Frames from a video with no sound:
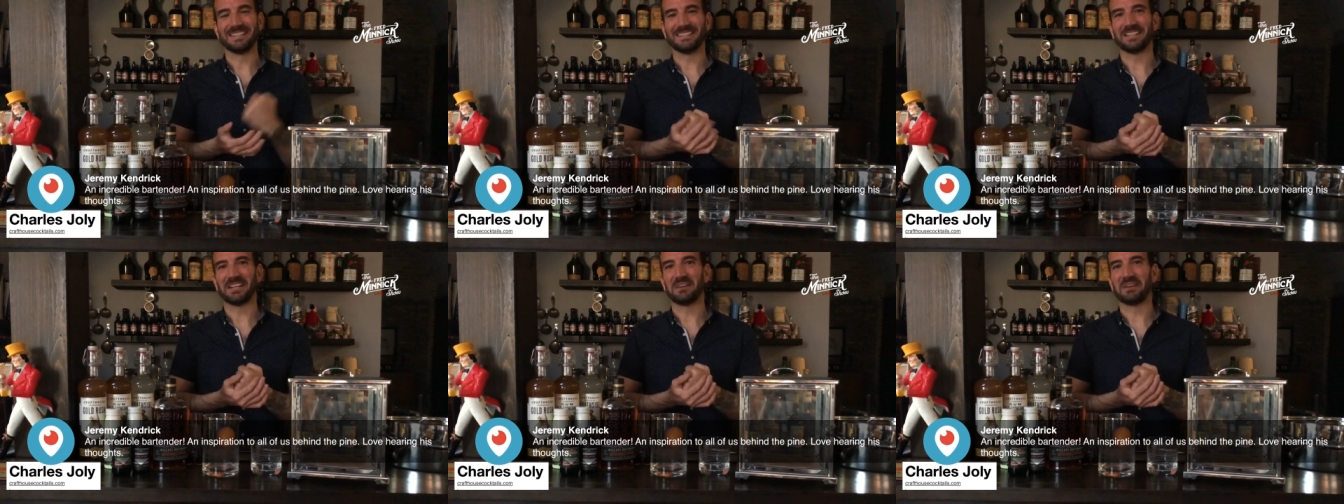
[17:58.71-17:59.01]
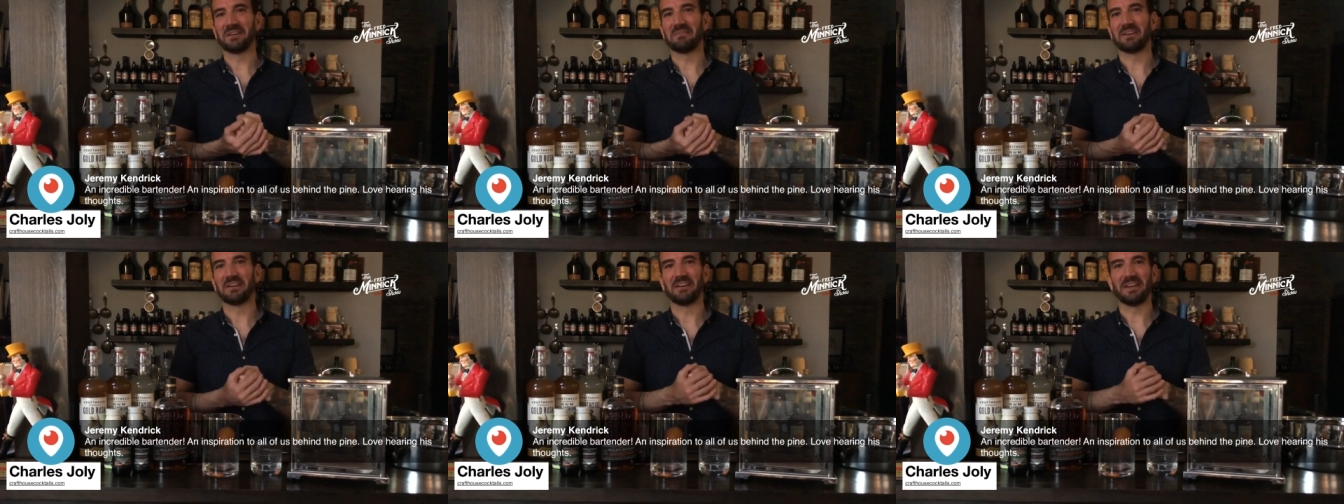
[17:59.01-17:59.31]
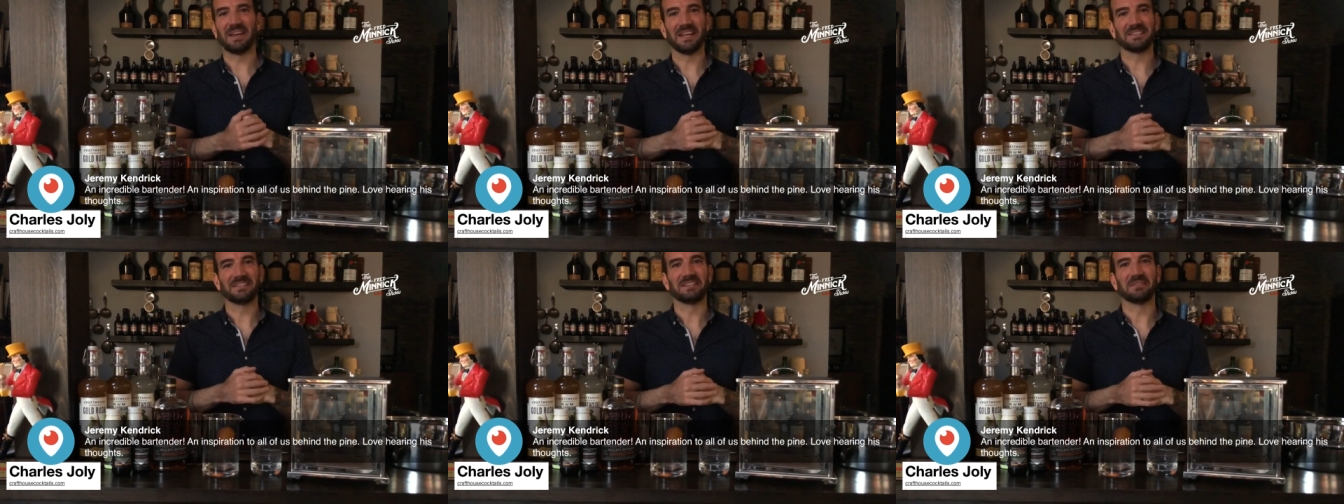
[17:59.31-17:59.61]
and cherry
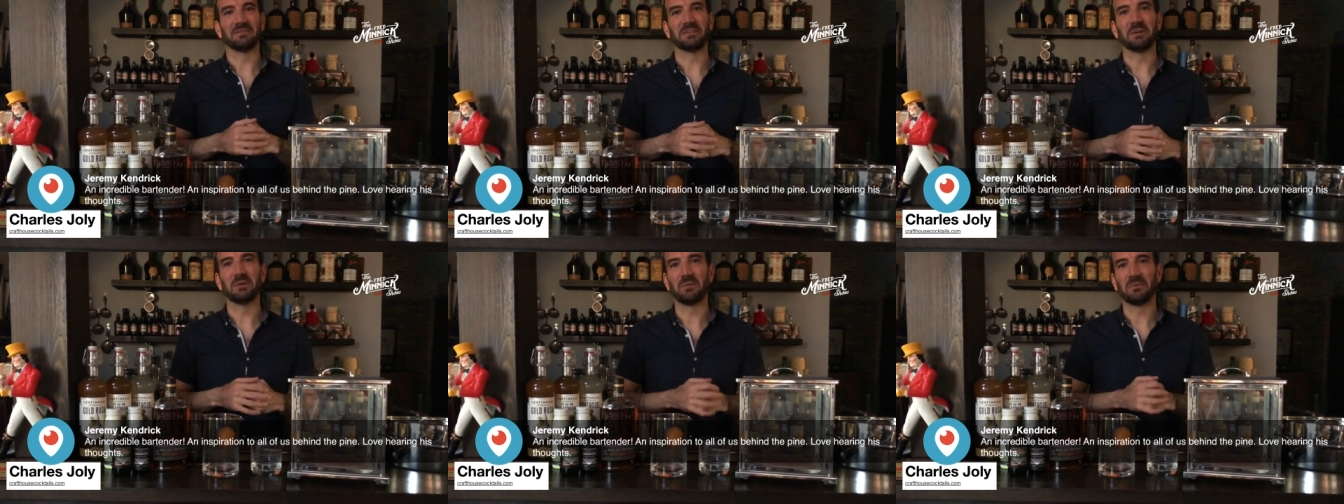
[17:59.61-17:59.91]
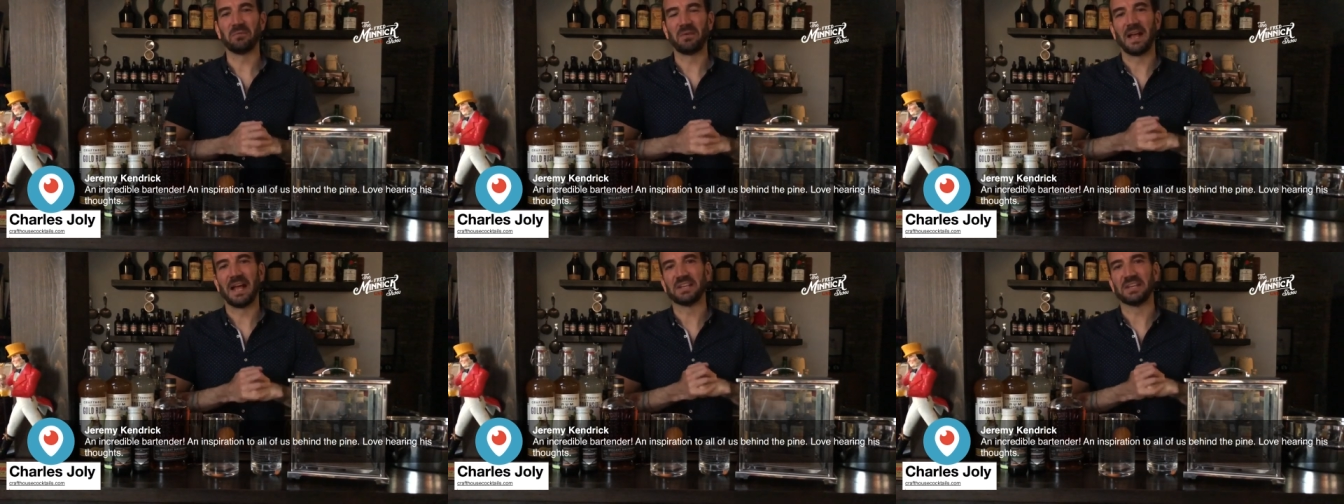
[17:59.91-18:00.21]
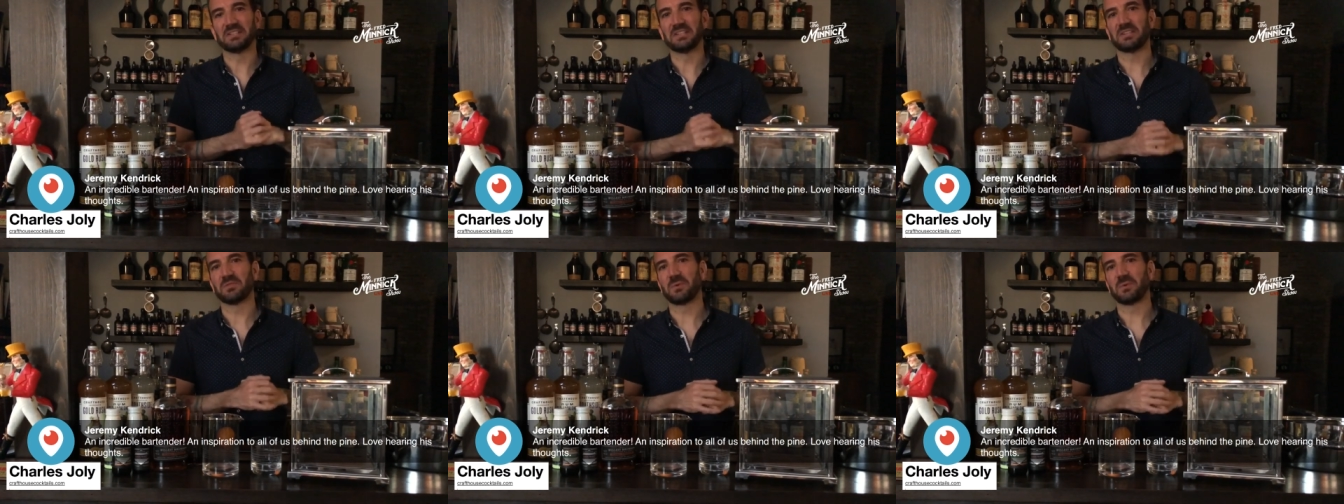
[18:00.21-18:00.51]
variation of the Old
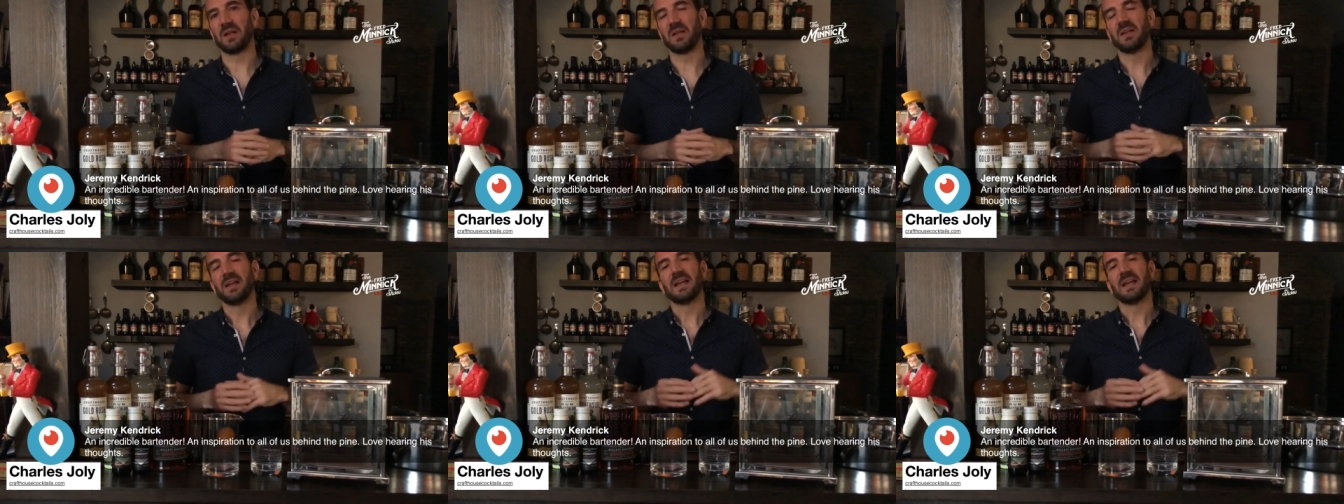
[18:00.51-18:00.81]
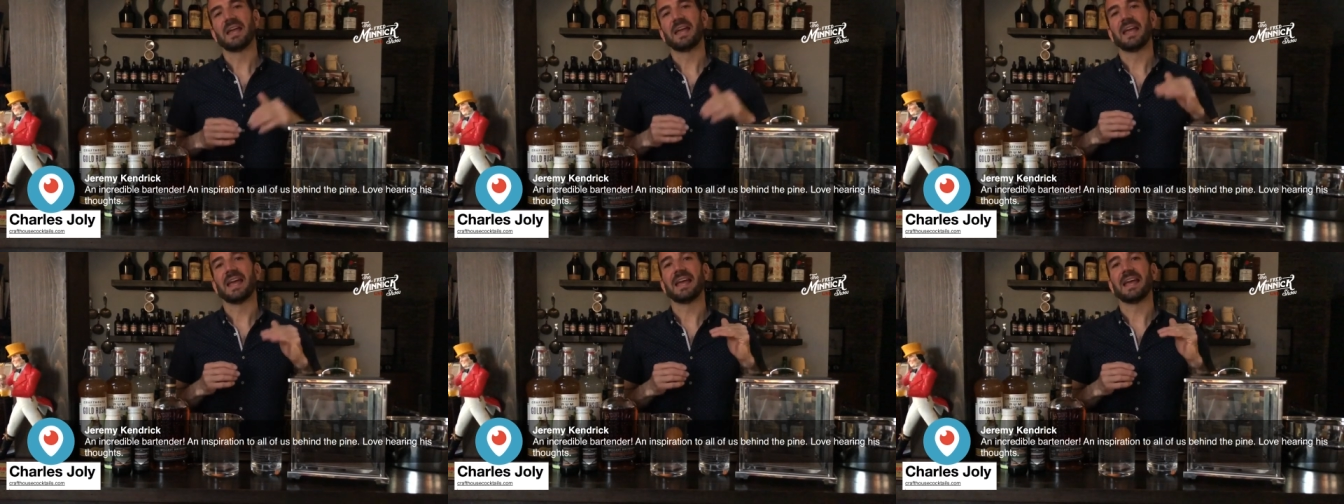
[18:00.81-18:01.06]
Fashioned as well.